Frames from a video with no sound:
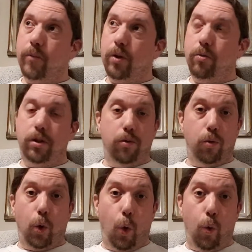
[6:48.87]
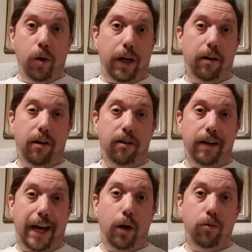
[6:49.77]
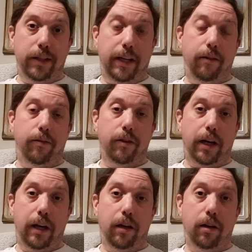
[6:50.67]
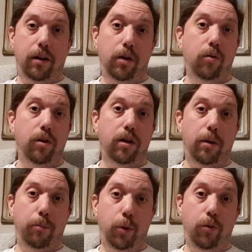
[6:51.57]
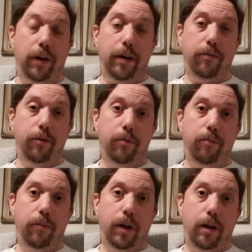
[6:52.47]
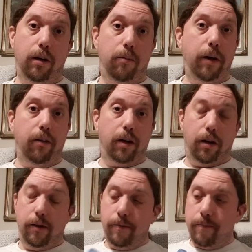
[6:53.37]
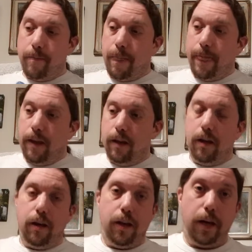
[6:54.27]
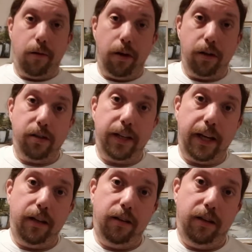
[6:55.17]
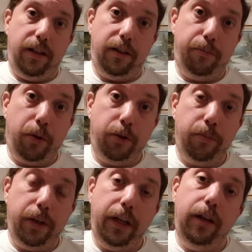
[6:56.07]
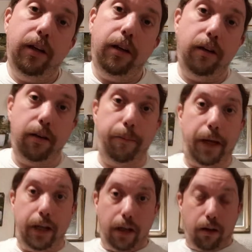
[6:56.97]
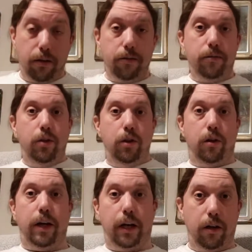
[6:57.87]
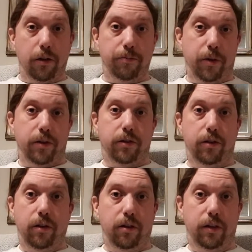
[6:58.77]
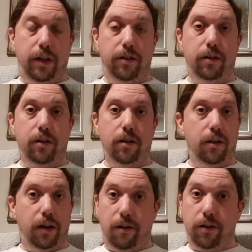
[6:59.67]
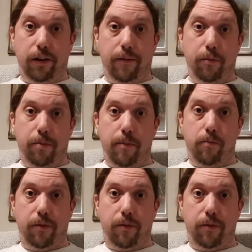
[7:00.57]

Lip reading: what's it called, All Hallows Eve, and I ordered a Blu-ray from America. Now I understand that it's possibly a BDR, not a glass mastered disc. Now I don't have a problem